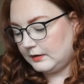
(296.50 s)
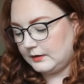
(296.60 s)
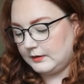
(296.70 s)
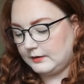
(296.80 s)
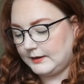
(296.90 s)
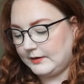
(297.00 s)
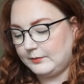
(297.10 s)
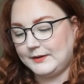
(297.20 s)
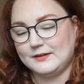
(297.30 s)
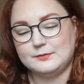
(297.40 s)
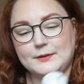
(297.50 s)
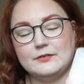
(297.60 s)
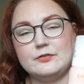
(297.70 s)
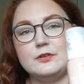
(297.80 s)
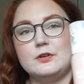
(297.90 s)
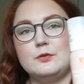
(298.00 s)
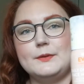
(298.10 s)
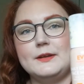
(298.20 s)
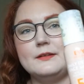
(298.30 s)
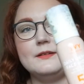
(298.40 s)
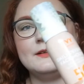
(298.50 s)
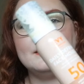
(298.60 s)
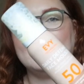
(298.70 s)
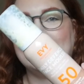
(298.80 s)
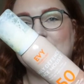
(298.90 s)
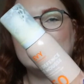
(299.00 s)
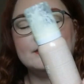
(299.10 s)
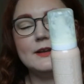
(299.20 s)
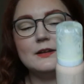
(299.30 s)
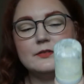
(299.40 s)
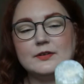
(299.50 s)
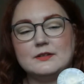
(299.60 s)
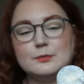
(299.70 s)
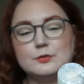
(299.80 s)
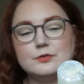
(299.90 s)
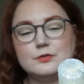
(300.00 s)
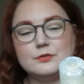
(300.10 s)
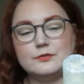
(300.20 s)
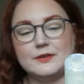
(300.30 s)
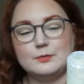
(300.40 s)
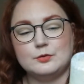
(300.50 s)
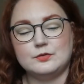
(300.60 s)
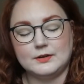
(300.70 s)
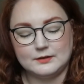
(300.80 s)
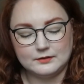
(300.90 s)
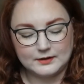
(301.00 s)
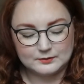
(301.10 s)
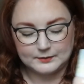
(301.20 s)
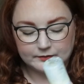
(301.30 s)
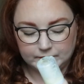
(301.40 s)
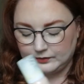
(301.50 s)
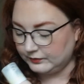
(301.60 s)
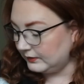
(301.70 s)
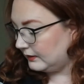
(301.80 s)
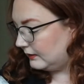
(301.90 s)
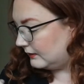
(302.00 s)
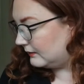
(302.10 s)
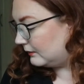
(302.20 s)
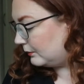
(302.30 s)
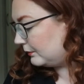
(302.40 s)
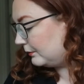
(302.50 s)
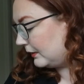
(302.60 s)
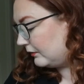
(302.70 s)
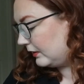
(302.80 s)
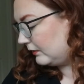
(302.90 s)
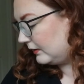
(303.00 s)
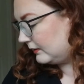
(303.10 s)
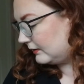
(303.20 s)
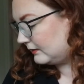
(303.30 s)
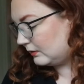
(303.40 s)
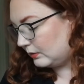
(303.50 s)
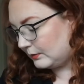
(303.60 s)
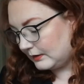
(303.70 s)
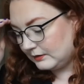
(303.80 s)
I have my SPF, you know me, the EV Daily Defense Mousse Face Mousse in SPF 50. It's my favorite, it's the only one I